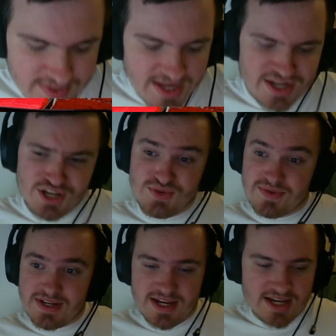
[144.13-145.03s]
it is
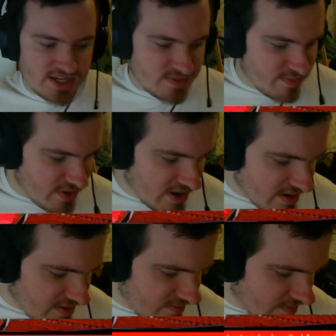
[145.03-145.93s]
what it is. But
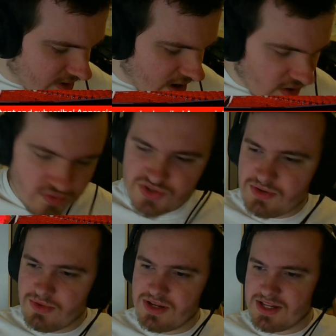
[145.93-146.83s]

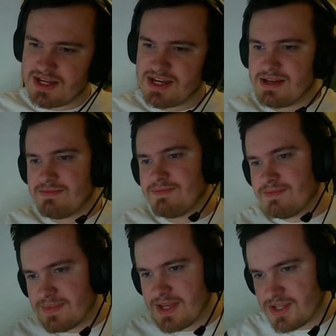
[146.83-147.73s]
ultimately,
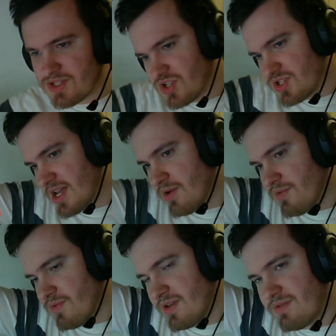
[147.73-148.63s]
these are just how
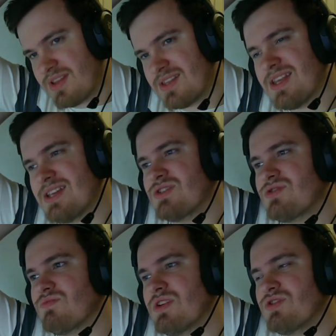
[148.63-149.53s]
these
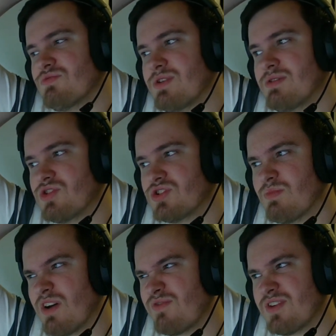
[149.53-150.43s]
will be just
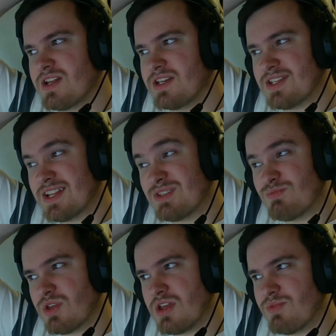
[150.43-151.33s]
my feelings, and it's
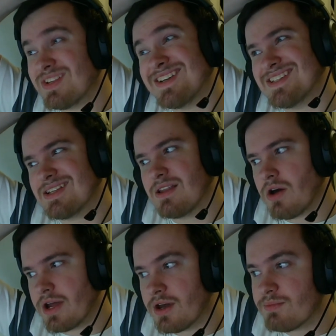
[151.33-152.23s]
the predicted
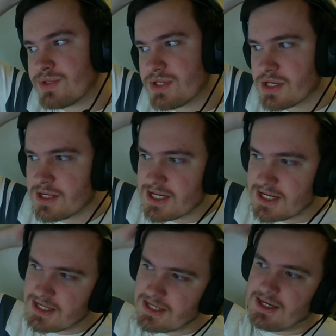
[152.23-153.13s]

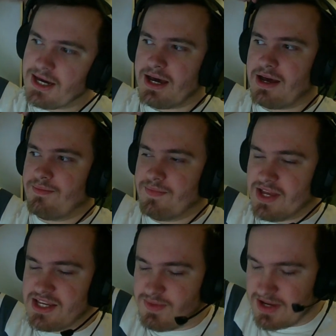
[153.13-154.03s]
lineups
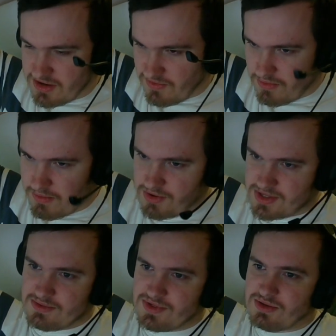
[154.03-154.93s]
expected from both
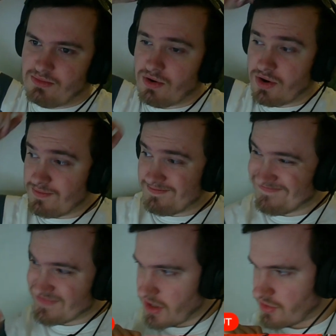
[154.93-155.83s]
teams tomorrow.
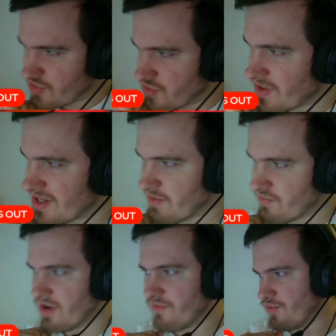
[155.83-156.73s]
I'll just quickly
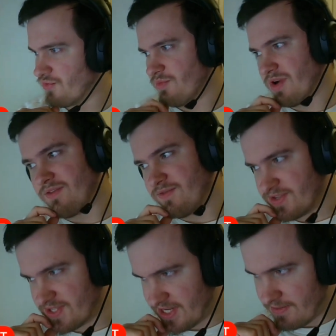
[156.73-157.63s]
rifle through
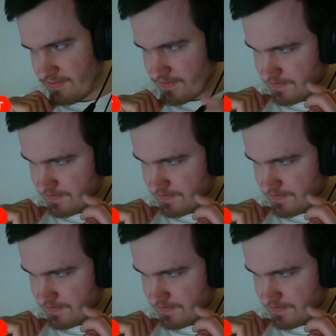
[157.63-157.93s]
Brentford's team,